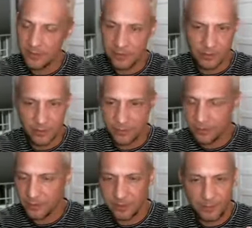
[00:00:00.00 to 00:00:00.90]

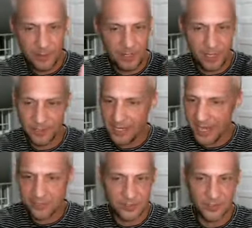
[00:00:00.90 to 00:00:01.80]
maybe got in an
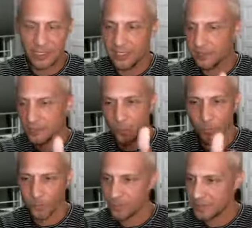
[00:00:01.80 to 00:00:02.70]
accident or